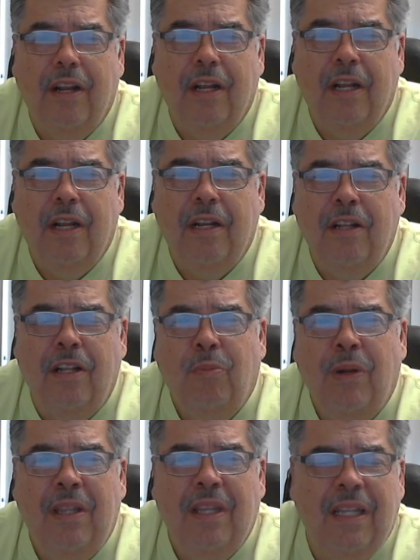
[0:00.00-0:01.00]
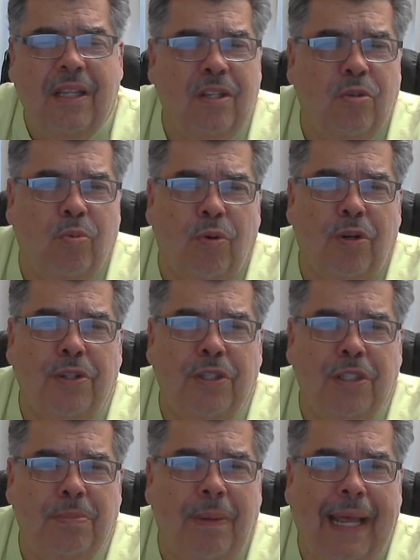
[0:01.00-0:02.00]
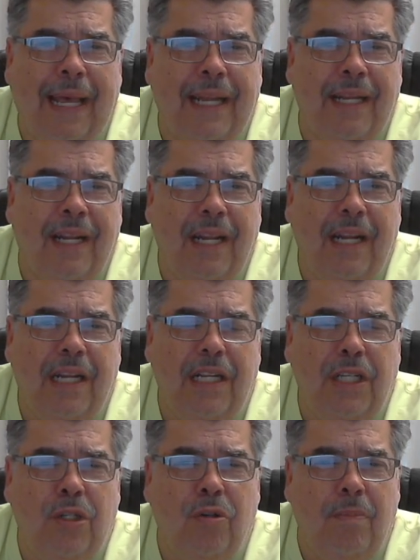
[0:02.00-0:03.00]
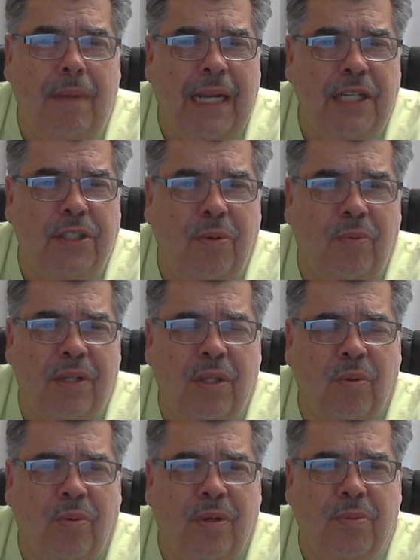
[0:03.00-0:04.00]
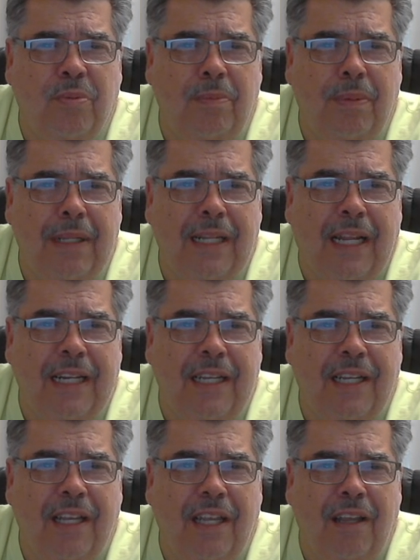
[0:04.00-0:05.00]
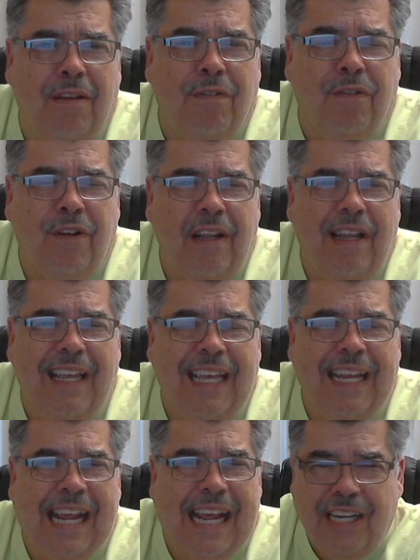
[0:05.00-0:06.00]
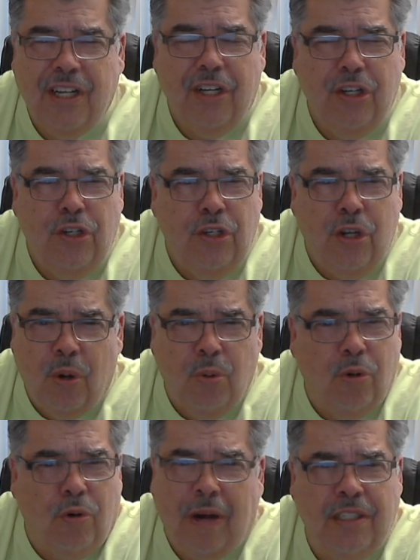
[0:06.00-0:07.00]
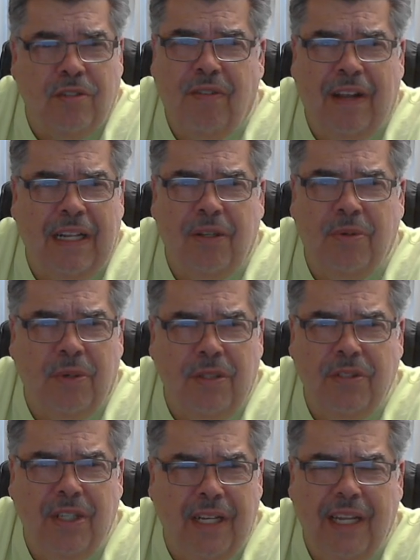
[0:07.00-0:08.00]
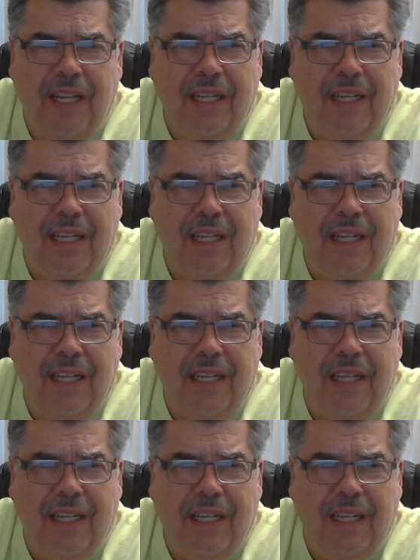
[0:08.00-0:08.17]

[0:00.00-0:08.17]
we think this world is bad. Do you imagine what the world would be like if it had no Christ followers in it?